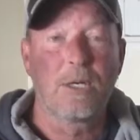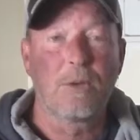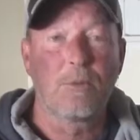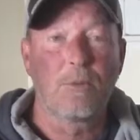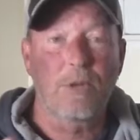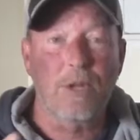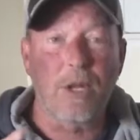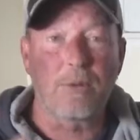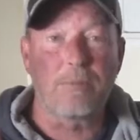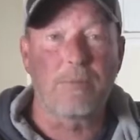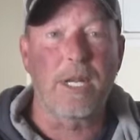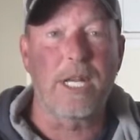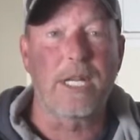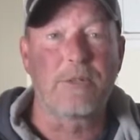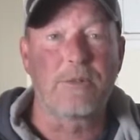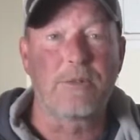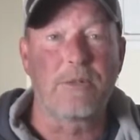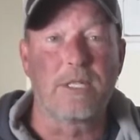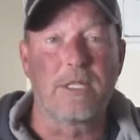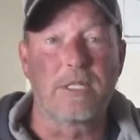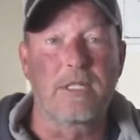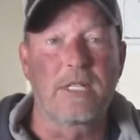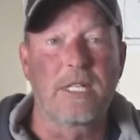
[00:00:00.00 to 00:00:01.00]
with our
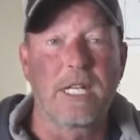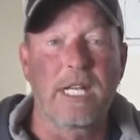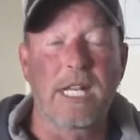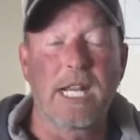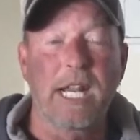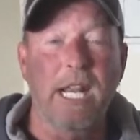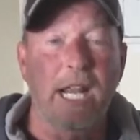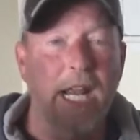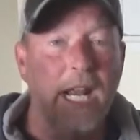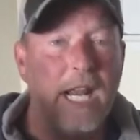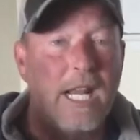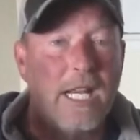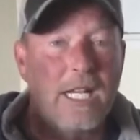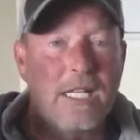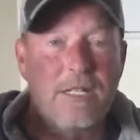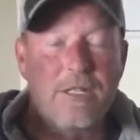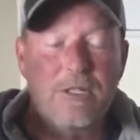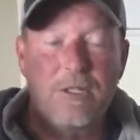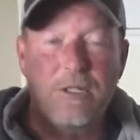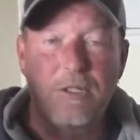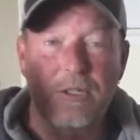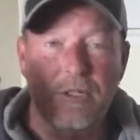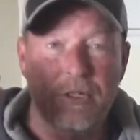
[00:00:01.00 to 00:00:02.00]
patrons
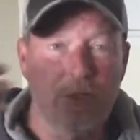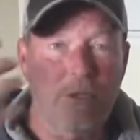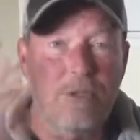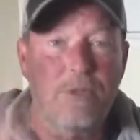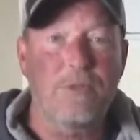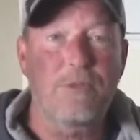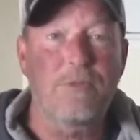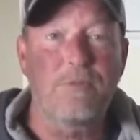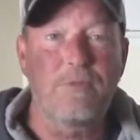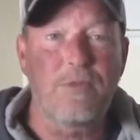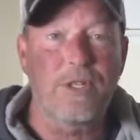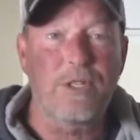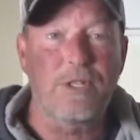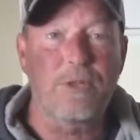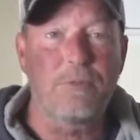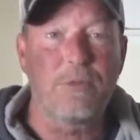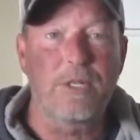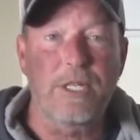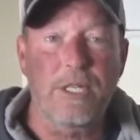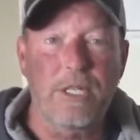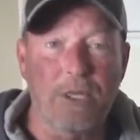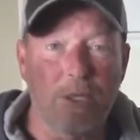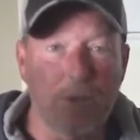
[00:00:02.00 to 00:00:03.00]
and do some fishing
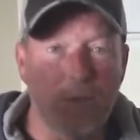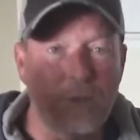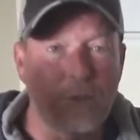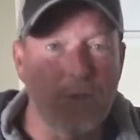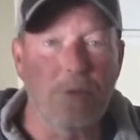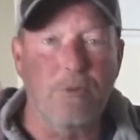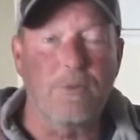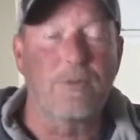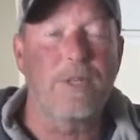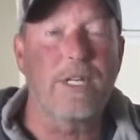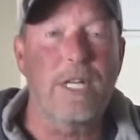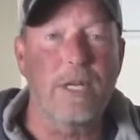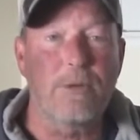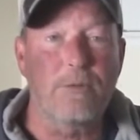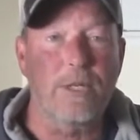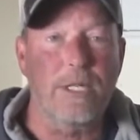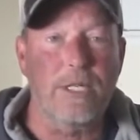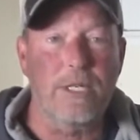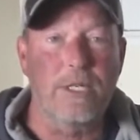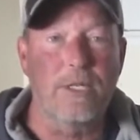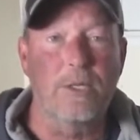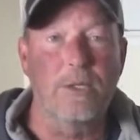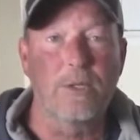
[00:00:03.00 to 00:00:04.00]
with you and do a video
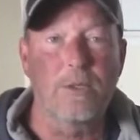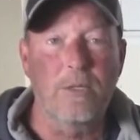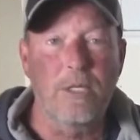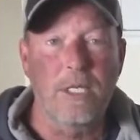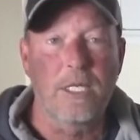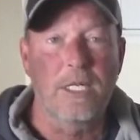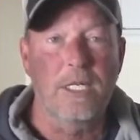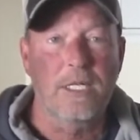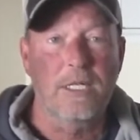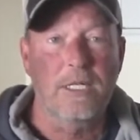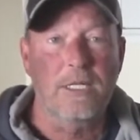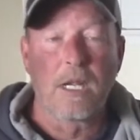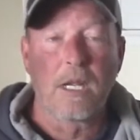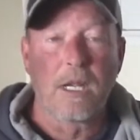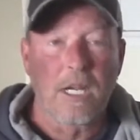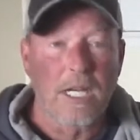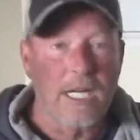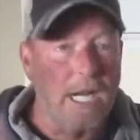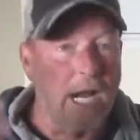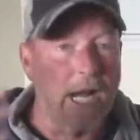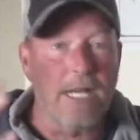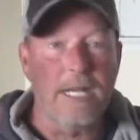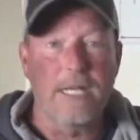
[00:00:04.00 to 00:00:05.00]
with you.
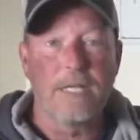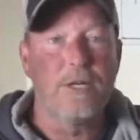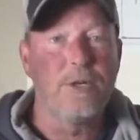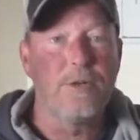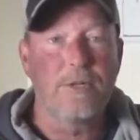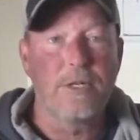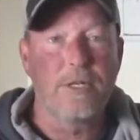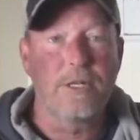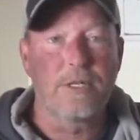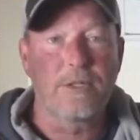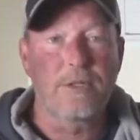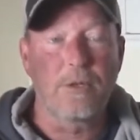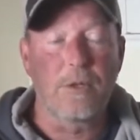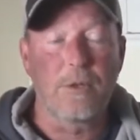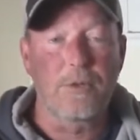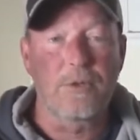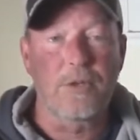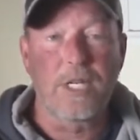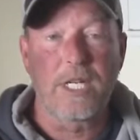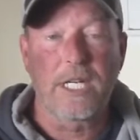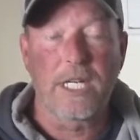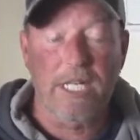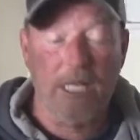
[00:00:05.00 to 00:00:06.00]
Kind of new to this whole
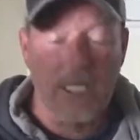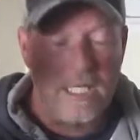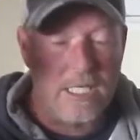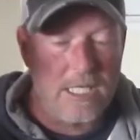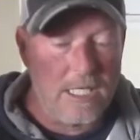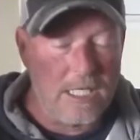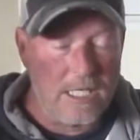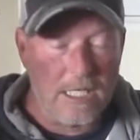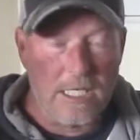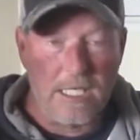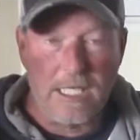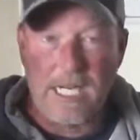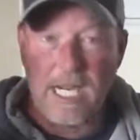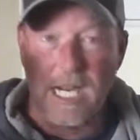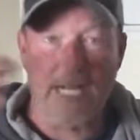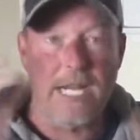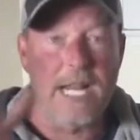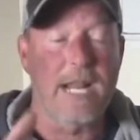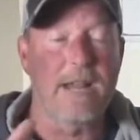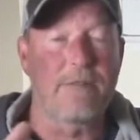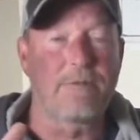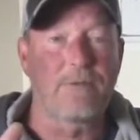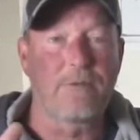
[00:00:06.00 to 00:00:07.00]
thing, kind
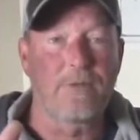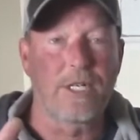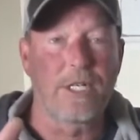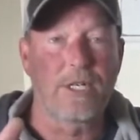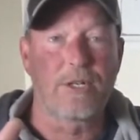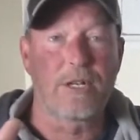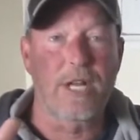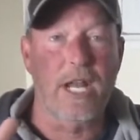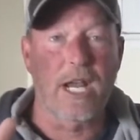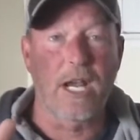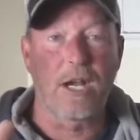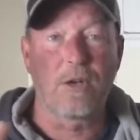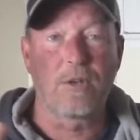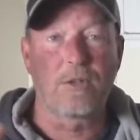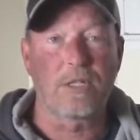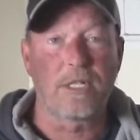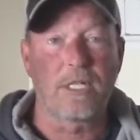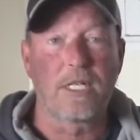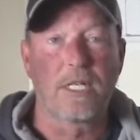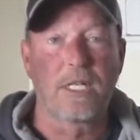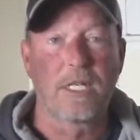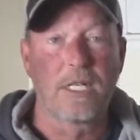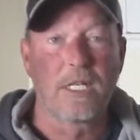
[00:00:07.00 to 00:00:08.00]
of have to figure it
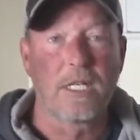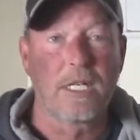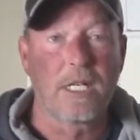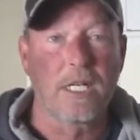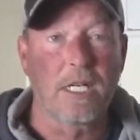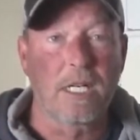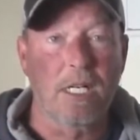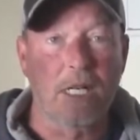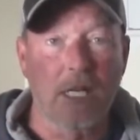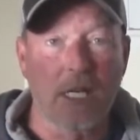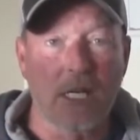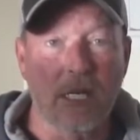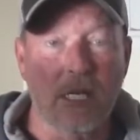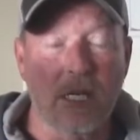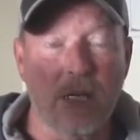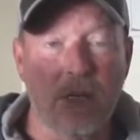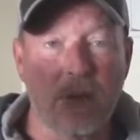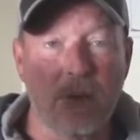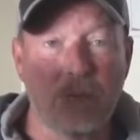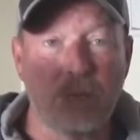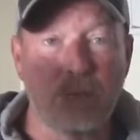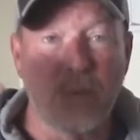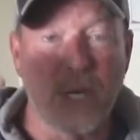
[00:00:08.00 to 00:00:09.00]
out.
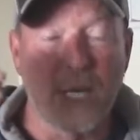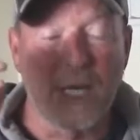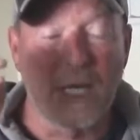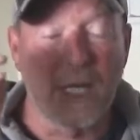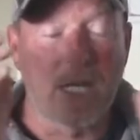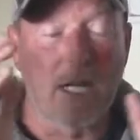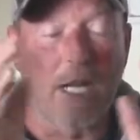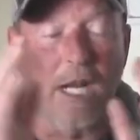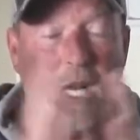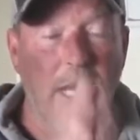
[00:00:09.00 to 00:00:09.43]
But